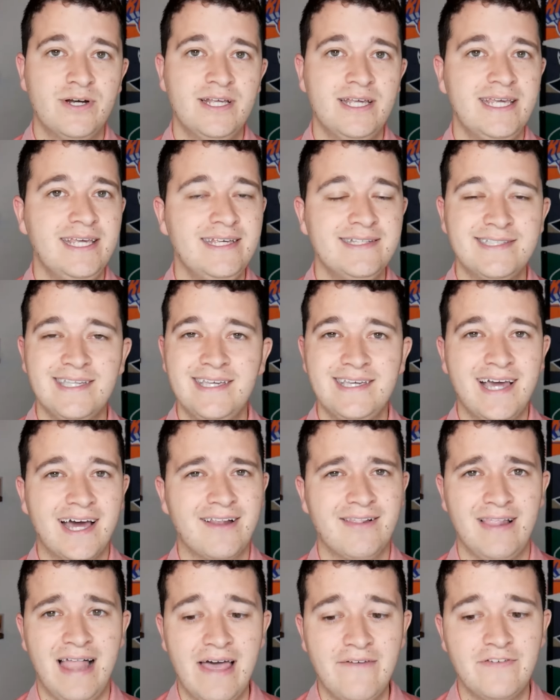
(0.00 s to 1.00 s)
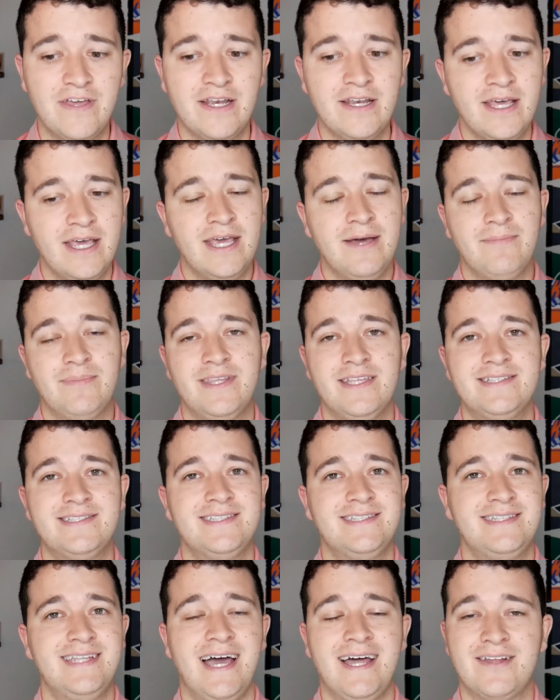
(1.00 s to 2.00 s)
Pretty easy. He got 11, but
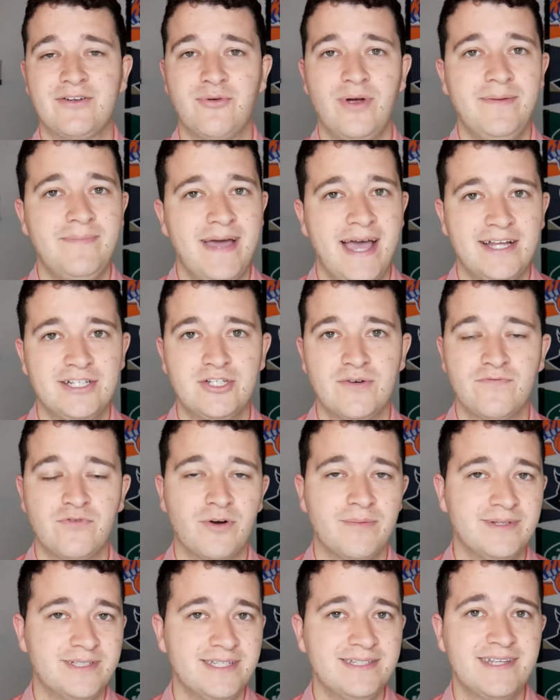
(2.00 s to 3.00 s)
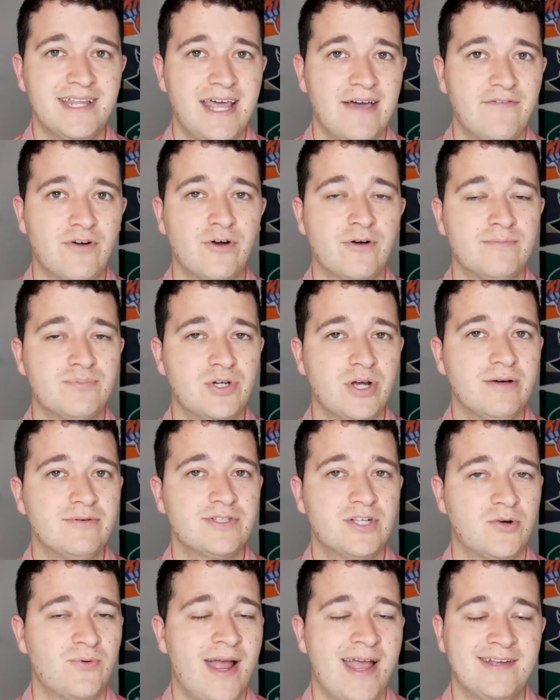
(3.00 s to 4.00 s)
this is not a great matchup for him. He's going to have Herb
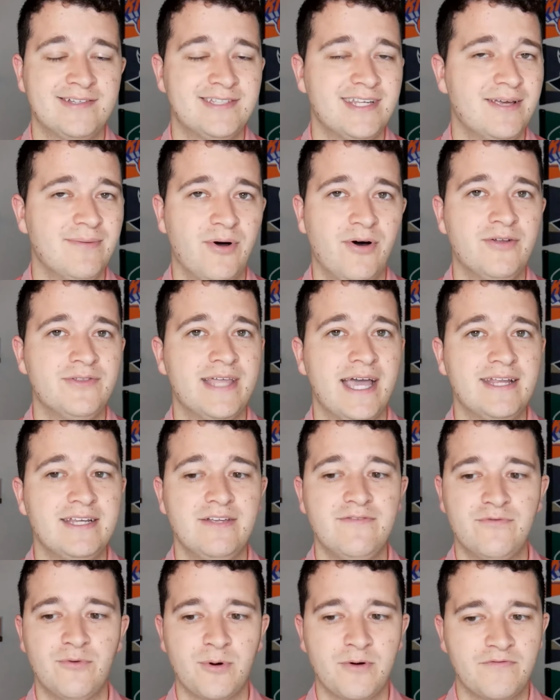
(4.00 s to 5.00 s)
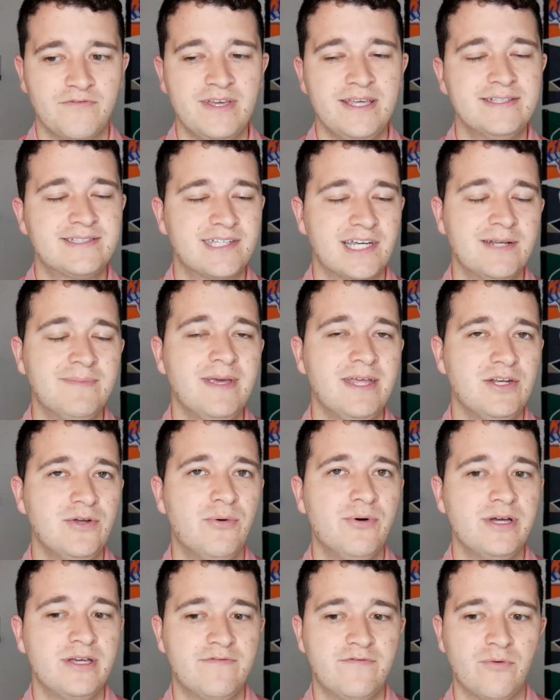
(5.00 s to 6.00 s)
Jones harassing him all 94 feet. It's going to be
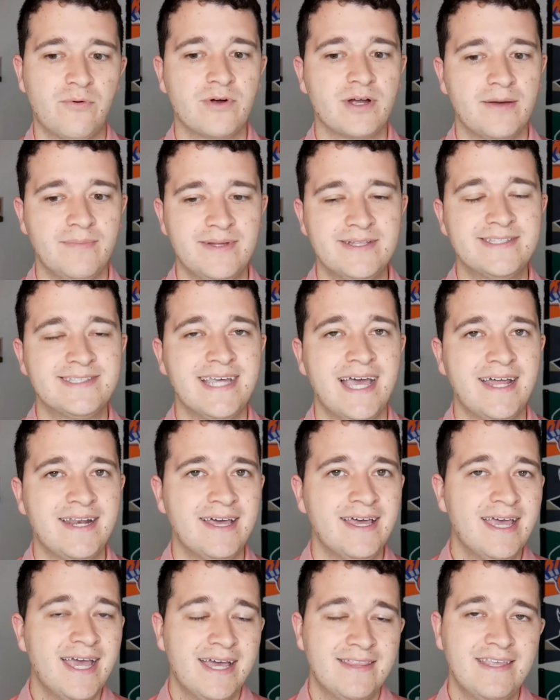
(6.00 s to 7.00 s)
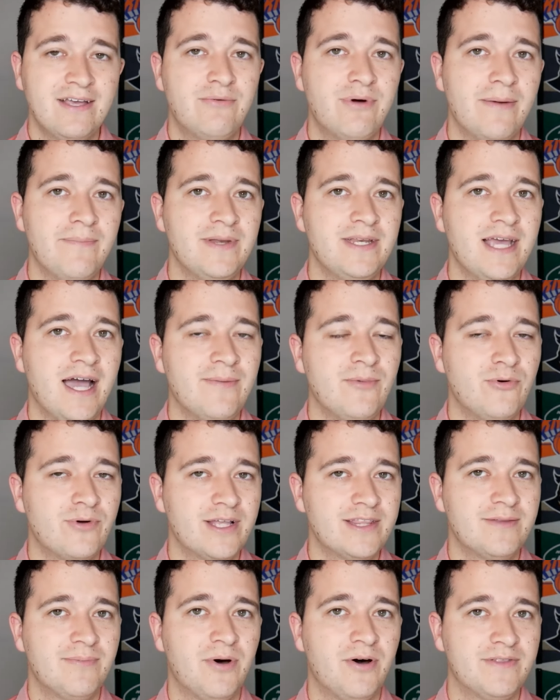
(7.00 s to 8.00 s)
annoying for him. Instead, I think Wembanyama will
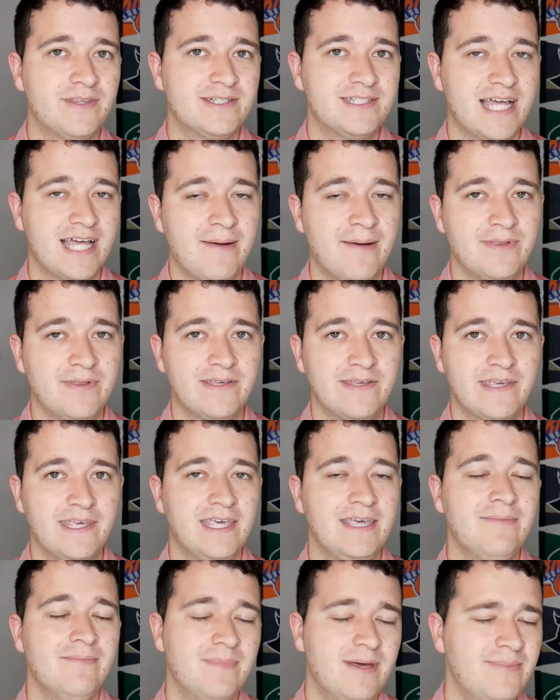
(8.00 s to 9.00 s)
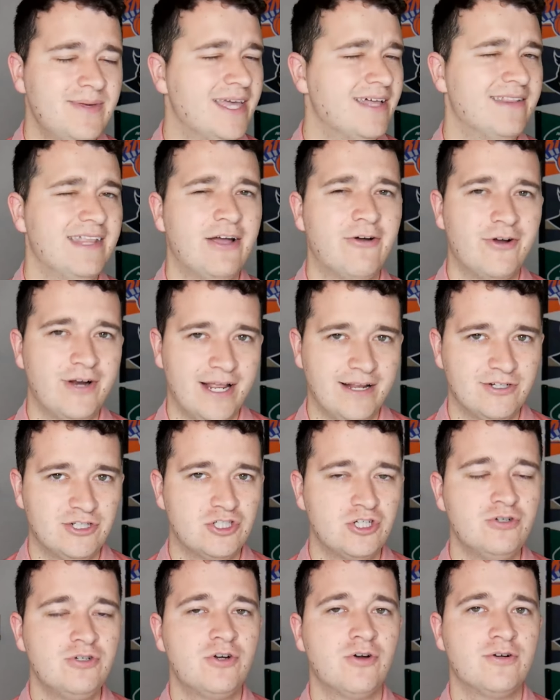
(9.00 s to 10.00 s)
get the ball at the top of the key, maybe get Larry Nance
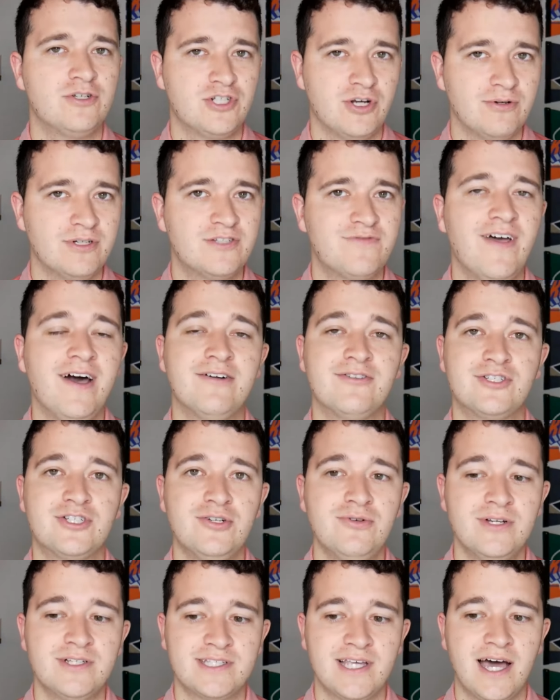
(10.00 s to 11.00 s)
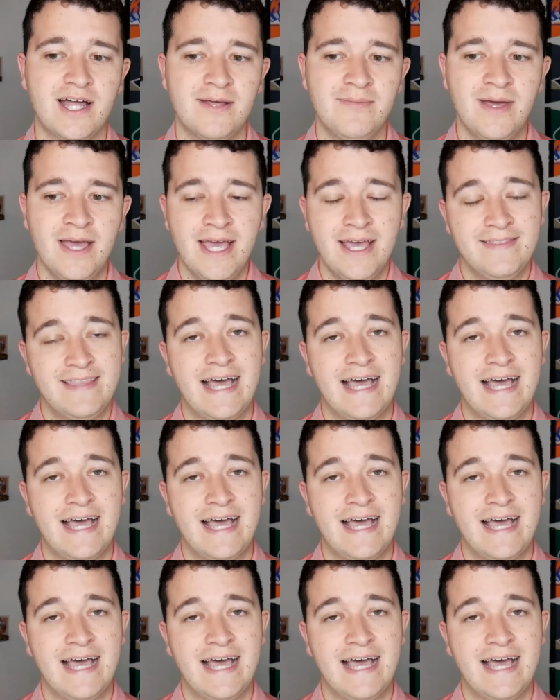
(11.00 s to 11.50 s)
Jr. or Jonas Valanciunas on him.